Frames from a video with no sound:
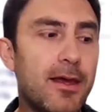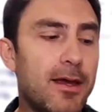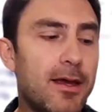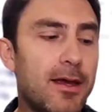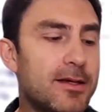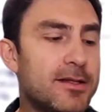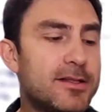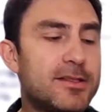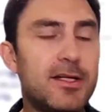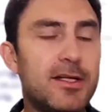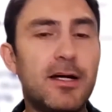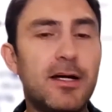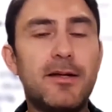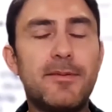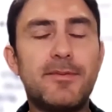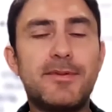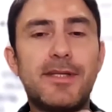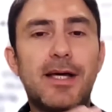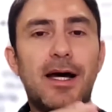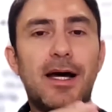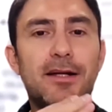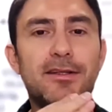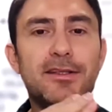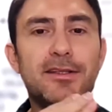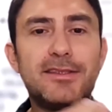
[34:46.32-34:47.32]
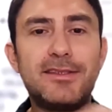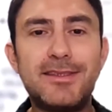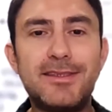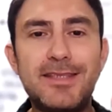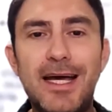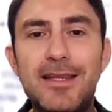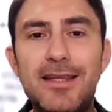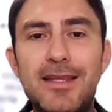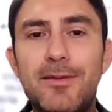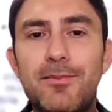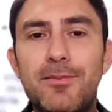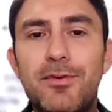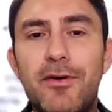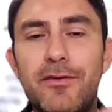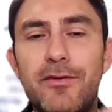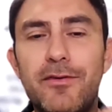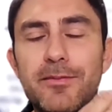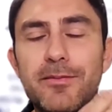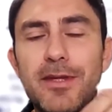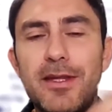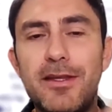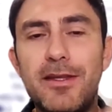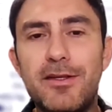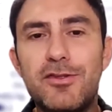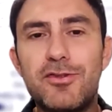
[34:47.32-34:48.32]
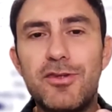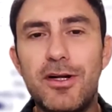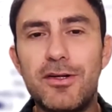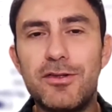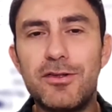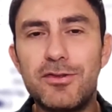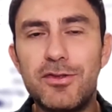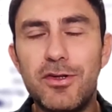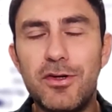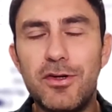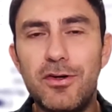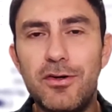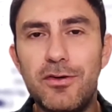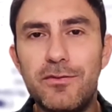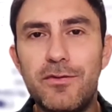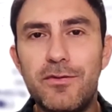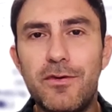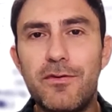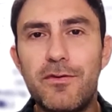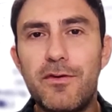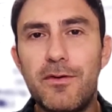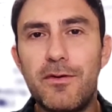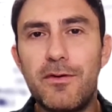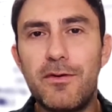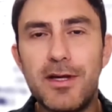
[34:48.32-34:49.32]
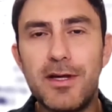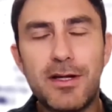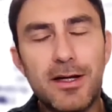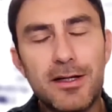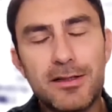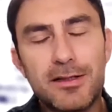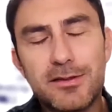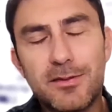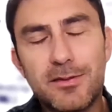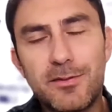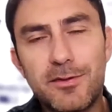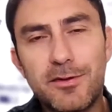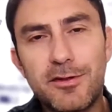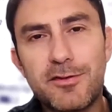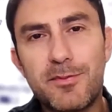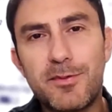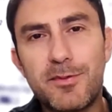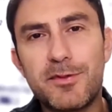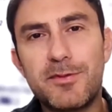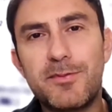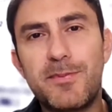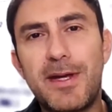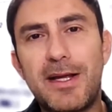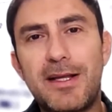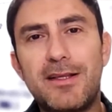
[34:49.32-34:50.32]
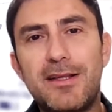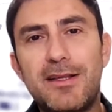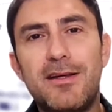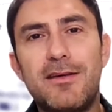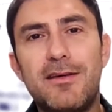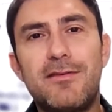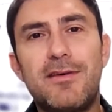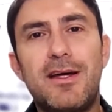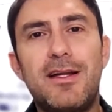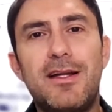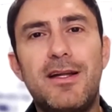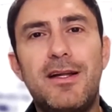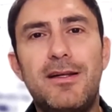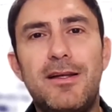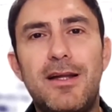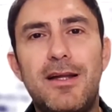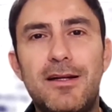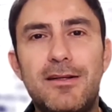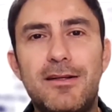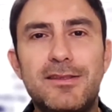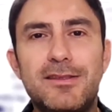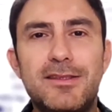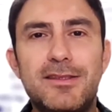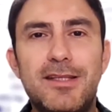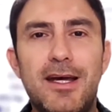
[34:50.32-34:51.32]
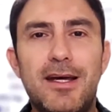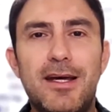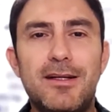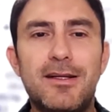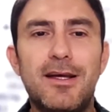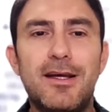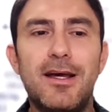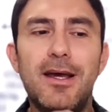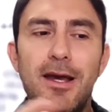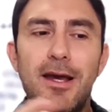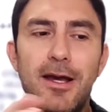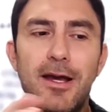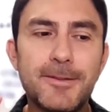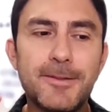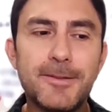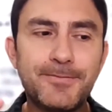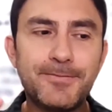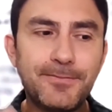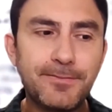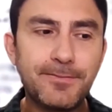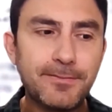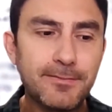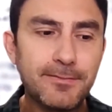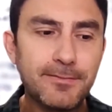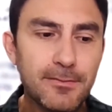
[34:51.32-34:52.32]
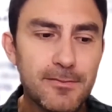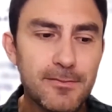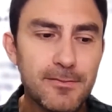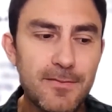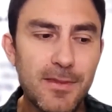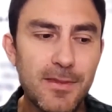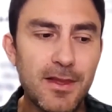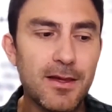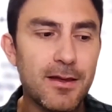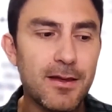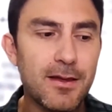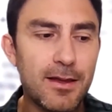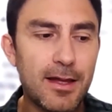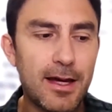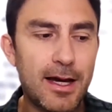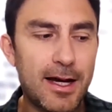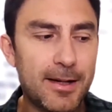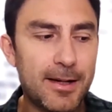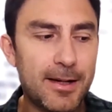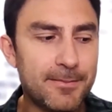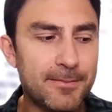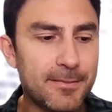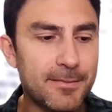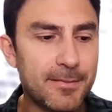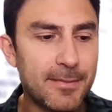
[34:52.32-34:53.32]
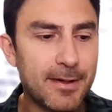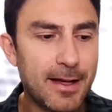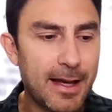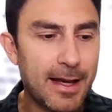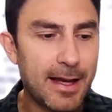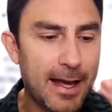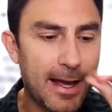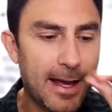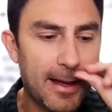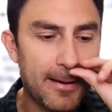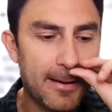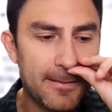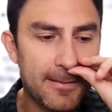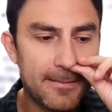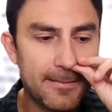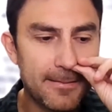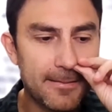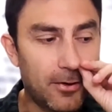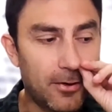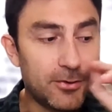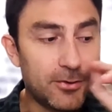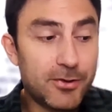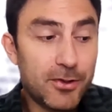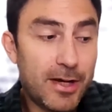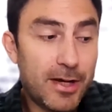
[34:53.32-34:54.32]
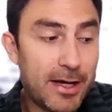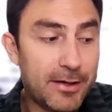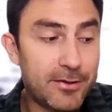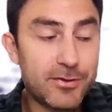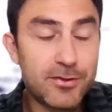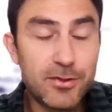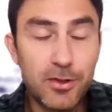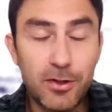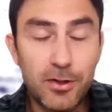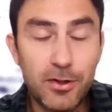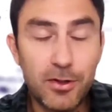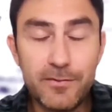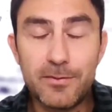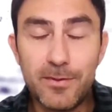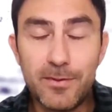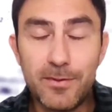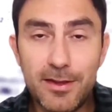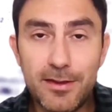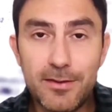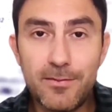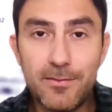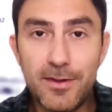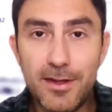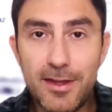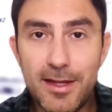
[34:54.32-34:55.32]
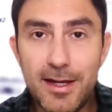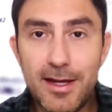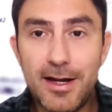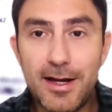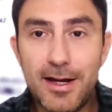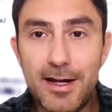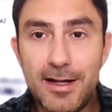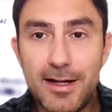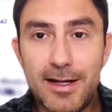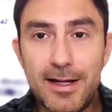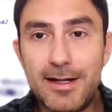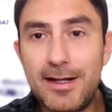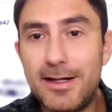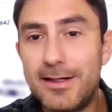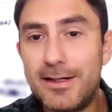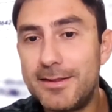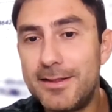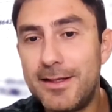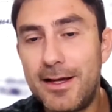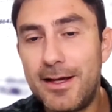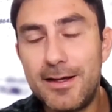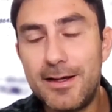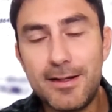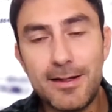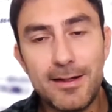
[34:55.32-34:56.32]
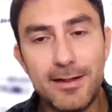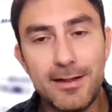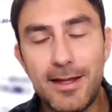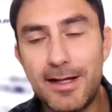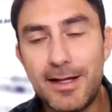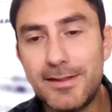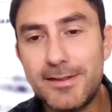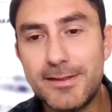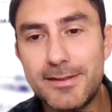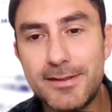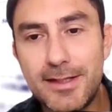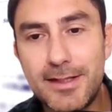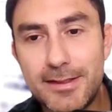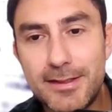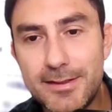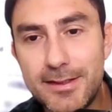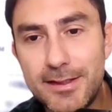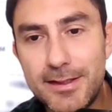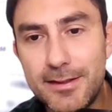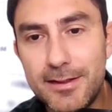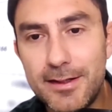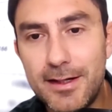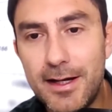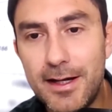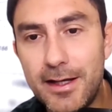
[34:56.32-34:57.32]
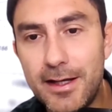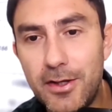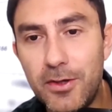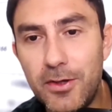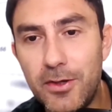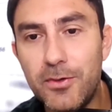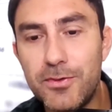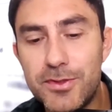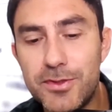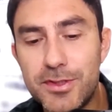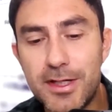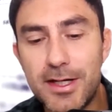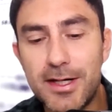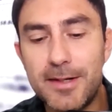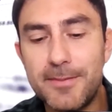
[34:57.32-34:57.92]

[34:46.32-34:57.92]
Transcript: startups understand the problem that they're trying to solve from their customer's perspective and understand um, also how to solve it with AI. And that's a huge